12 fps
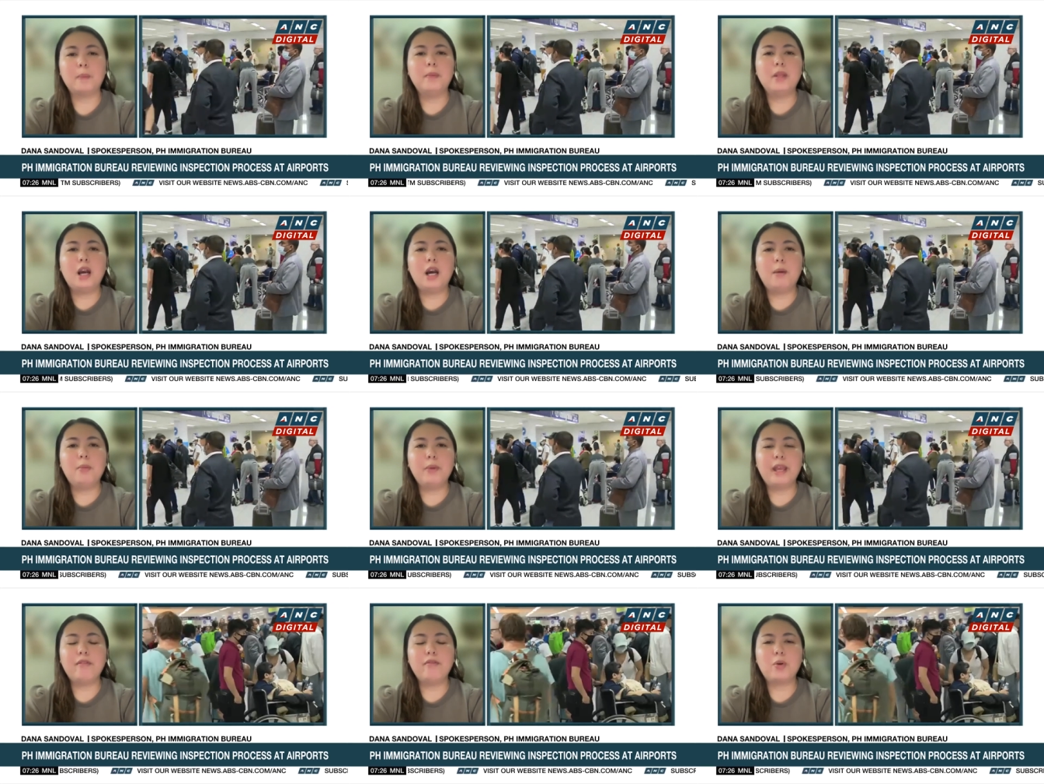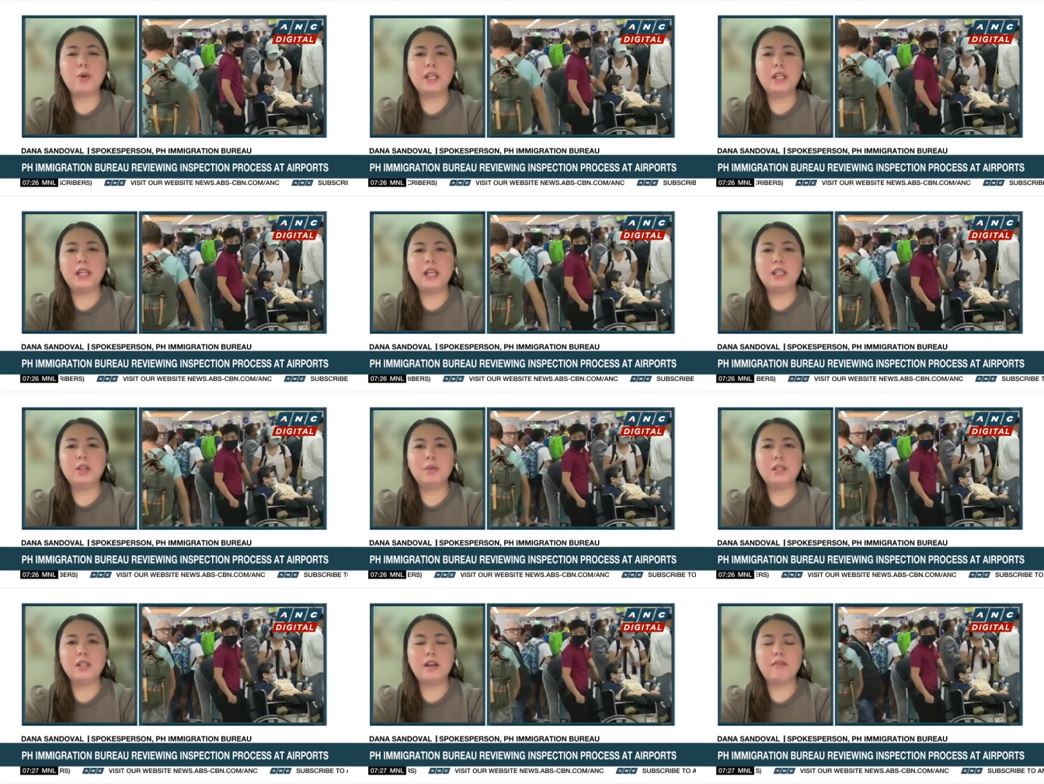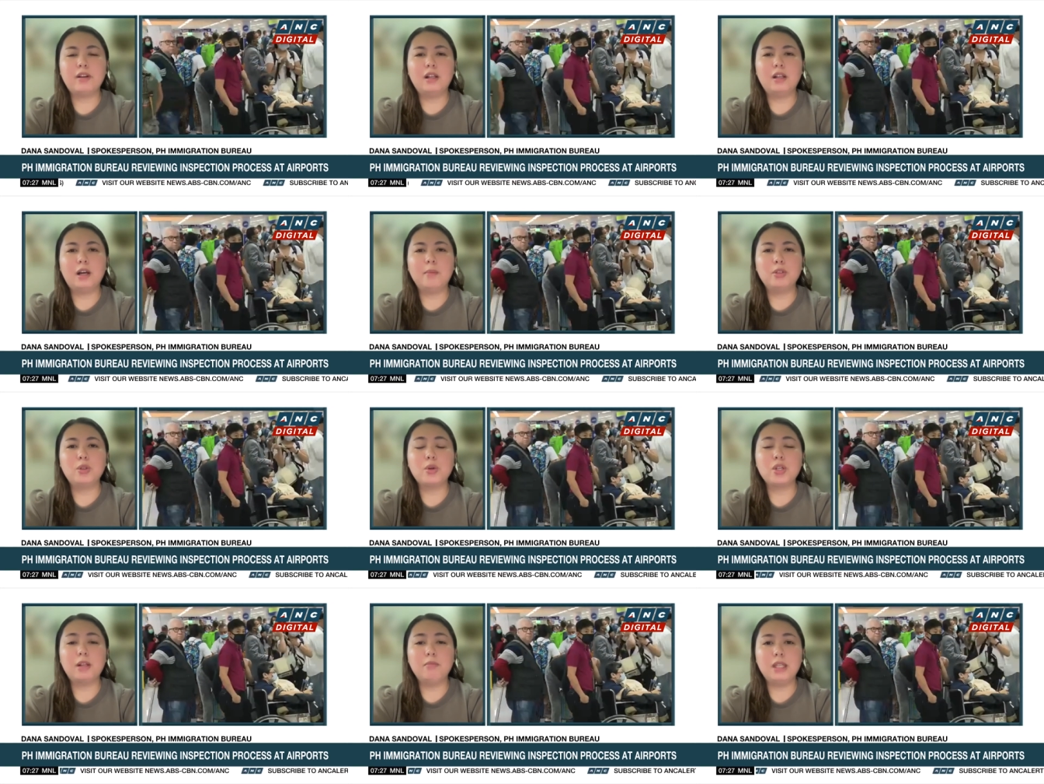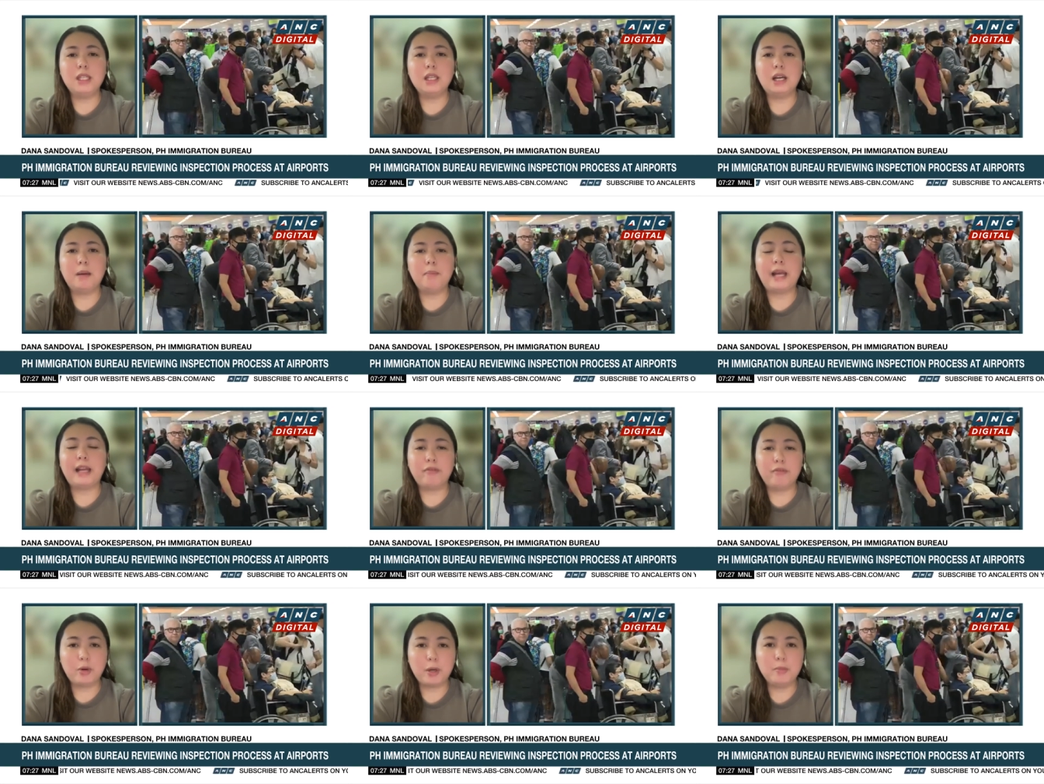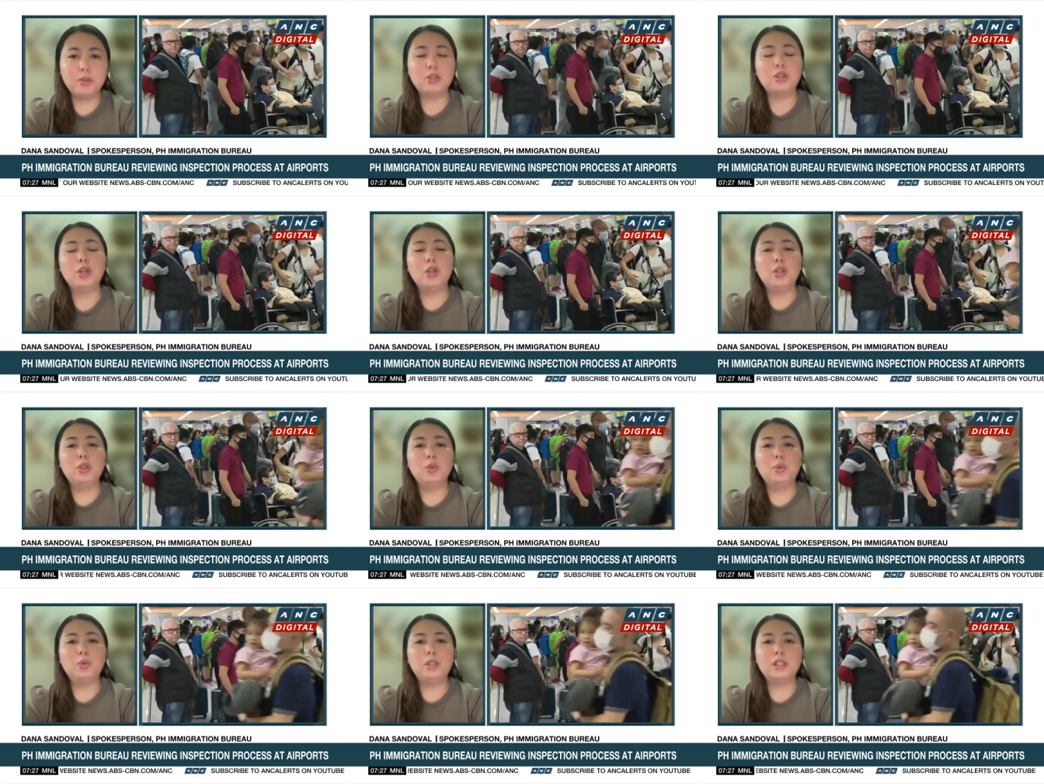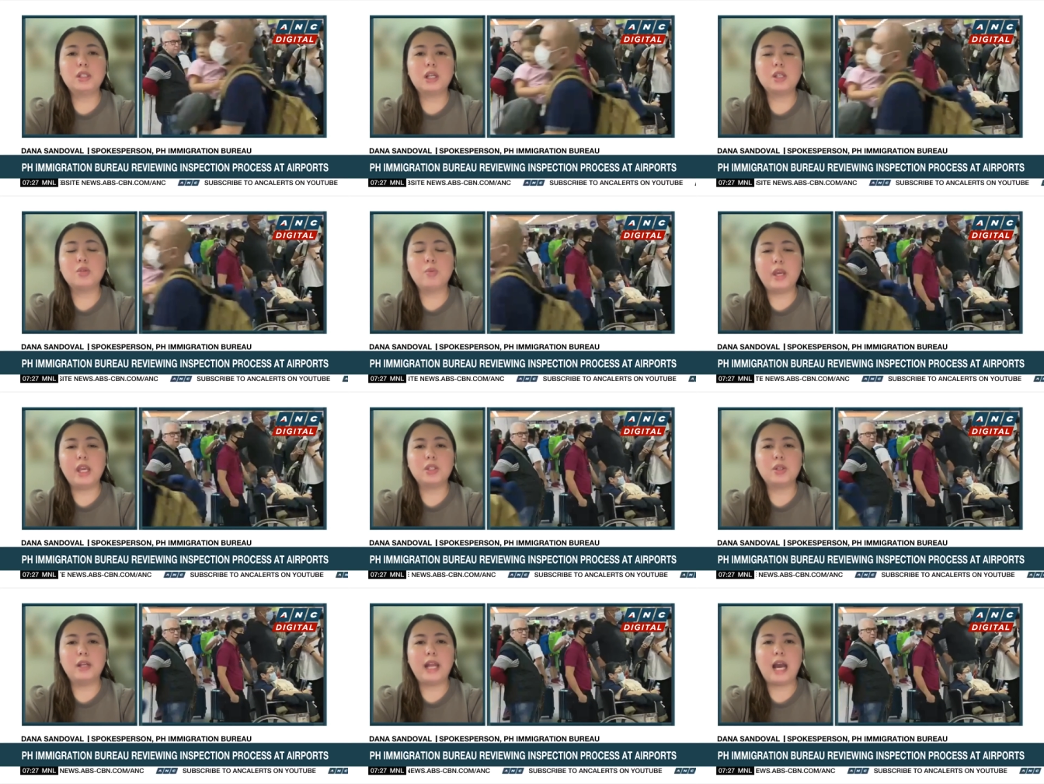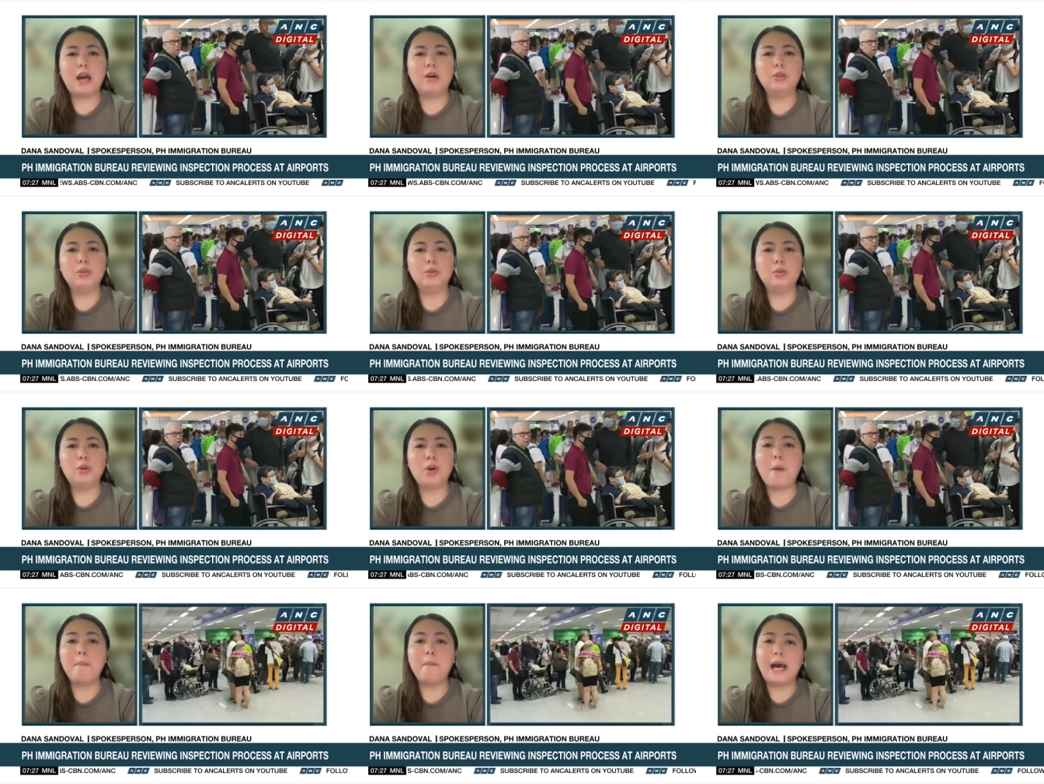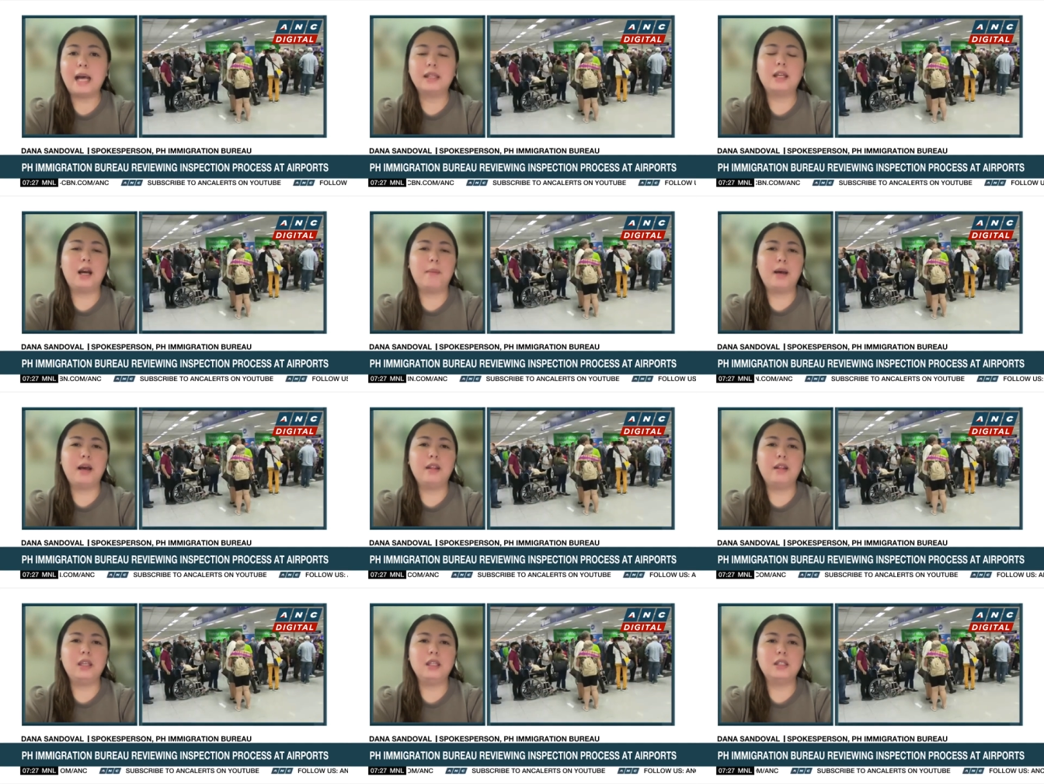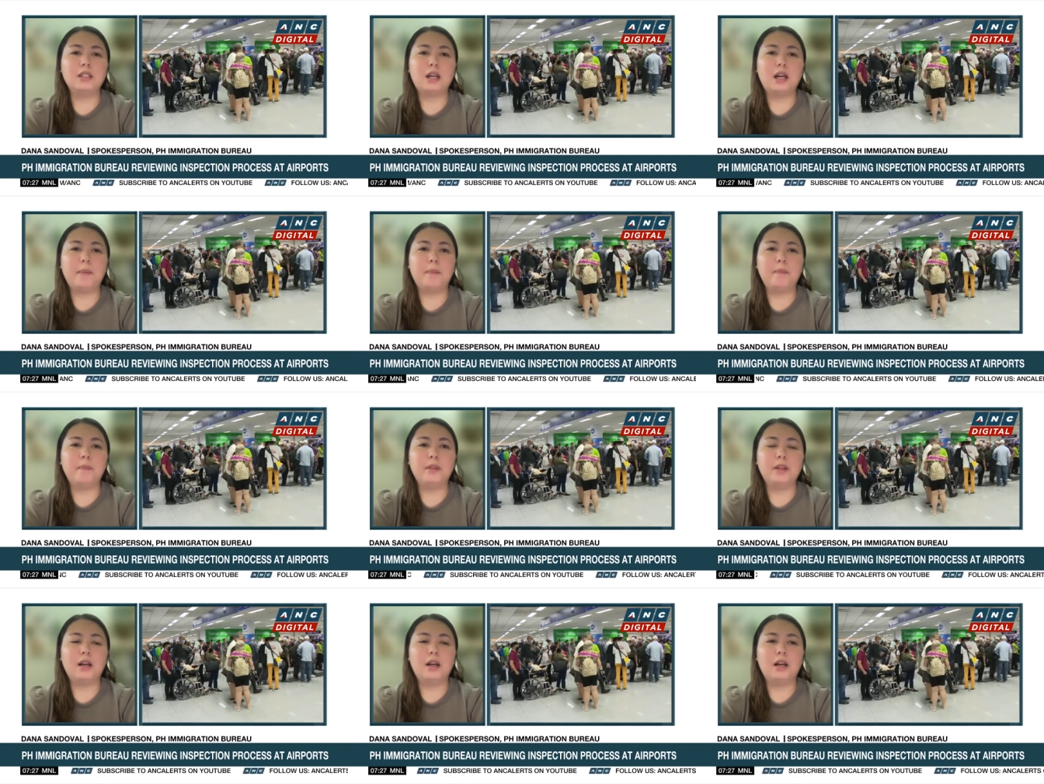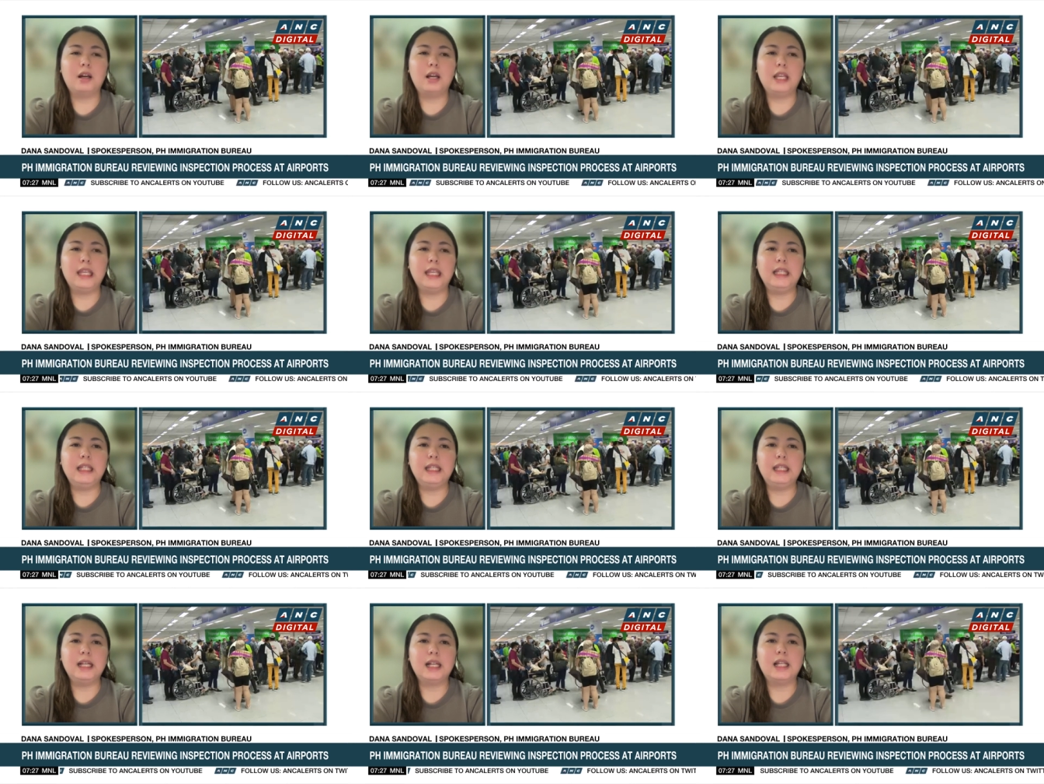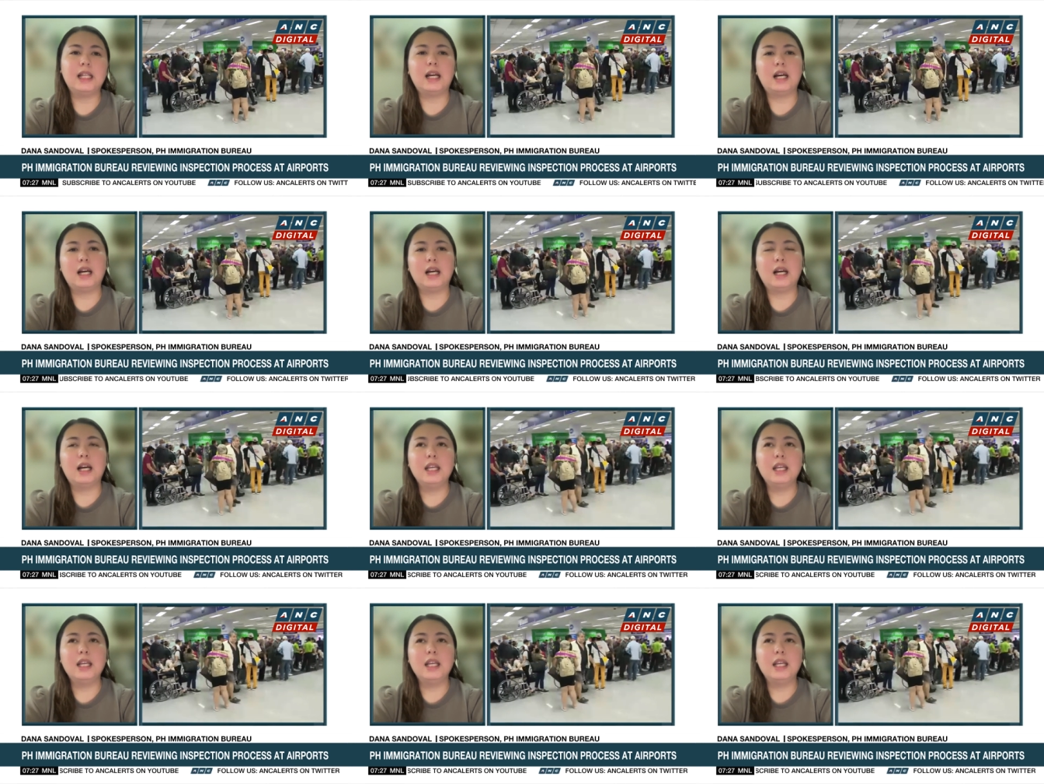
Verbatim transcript: Mm-hmm. Um, we have coordinated with several social media platforms to discuss ways on how to combat um, these um, uh, illegal uh,